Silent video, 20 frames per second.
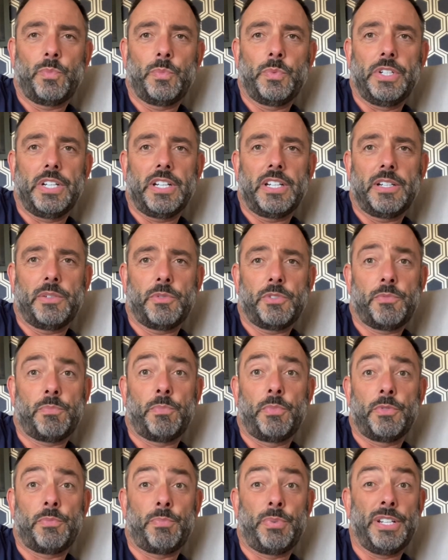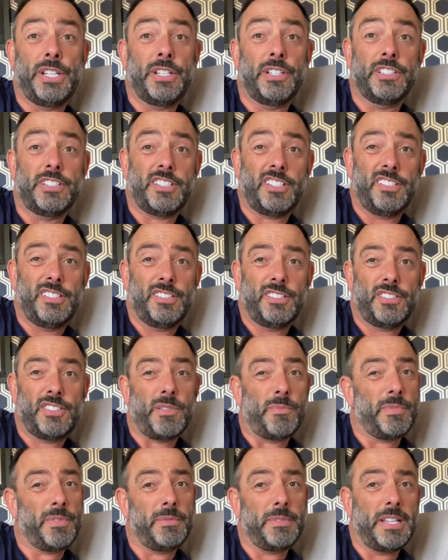was pretty good.
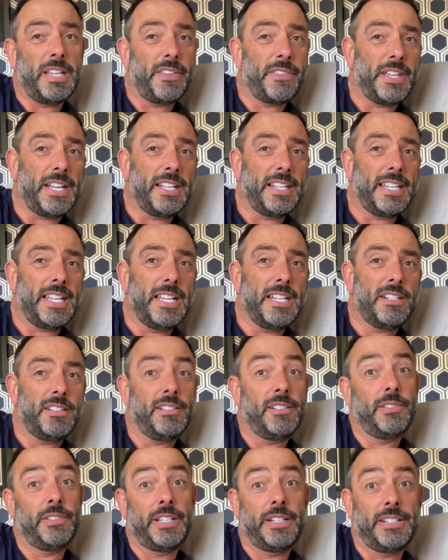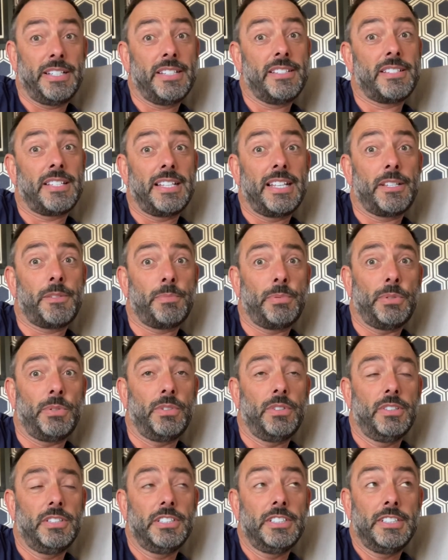Something like that again. Although it is a Les
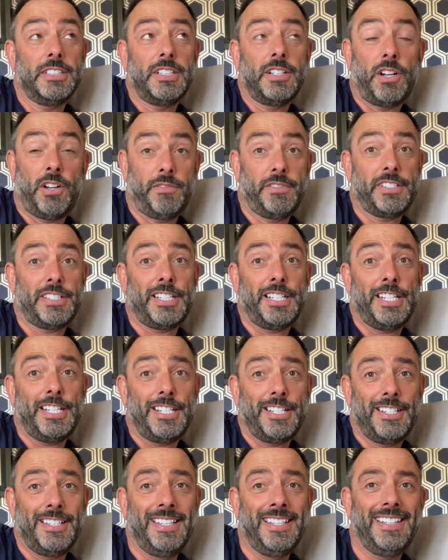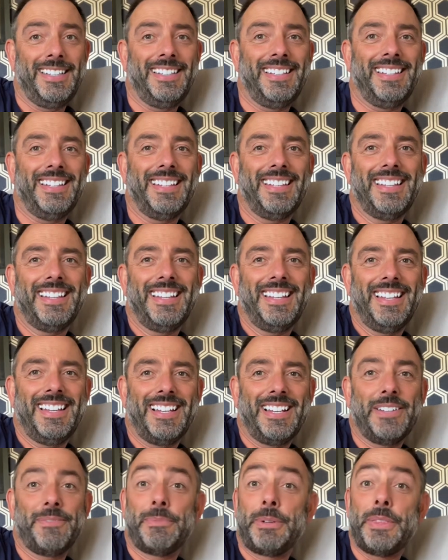Paul, obviously.
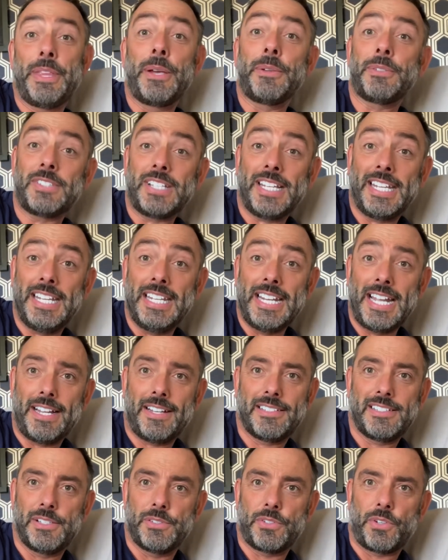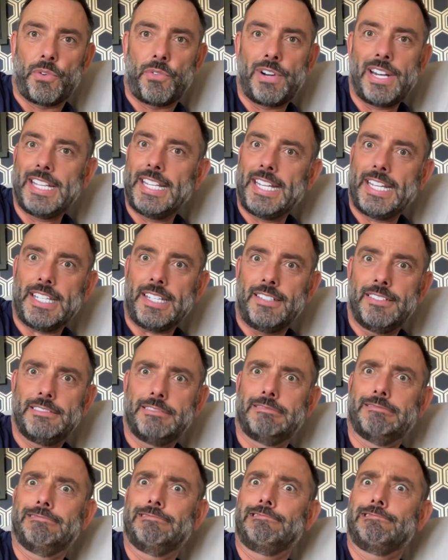but no sticky neck because it was a relic.
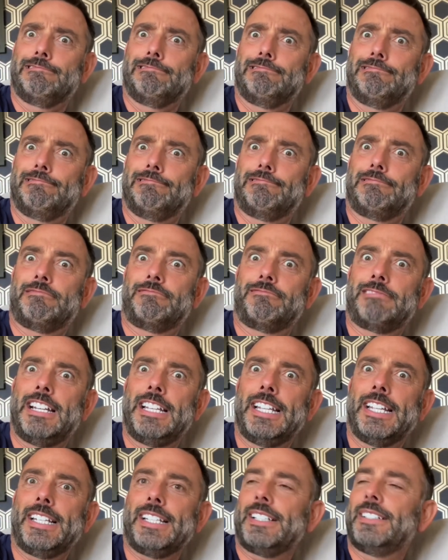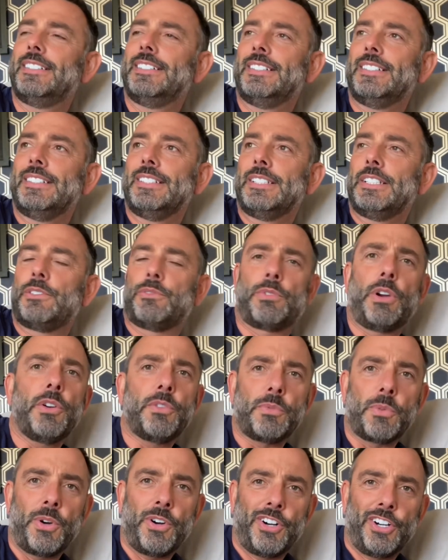Ooh, relic.
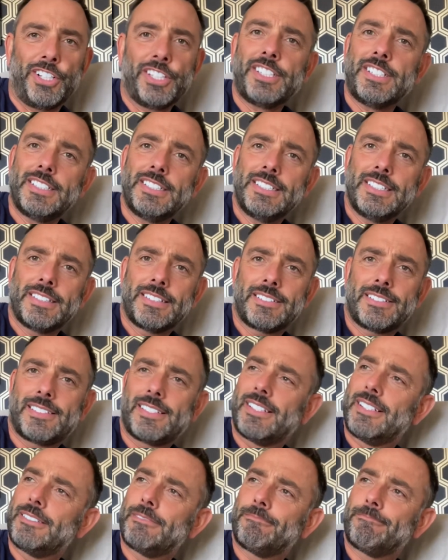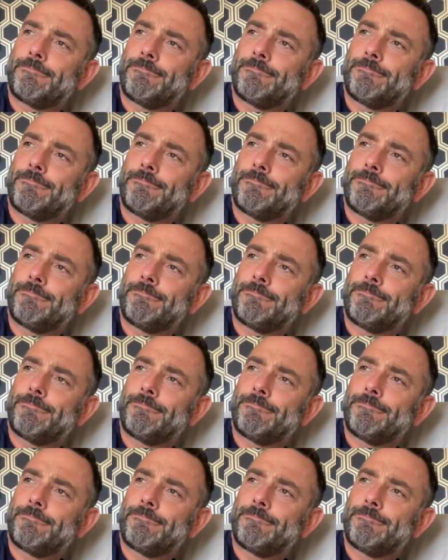Road worn. So,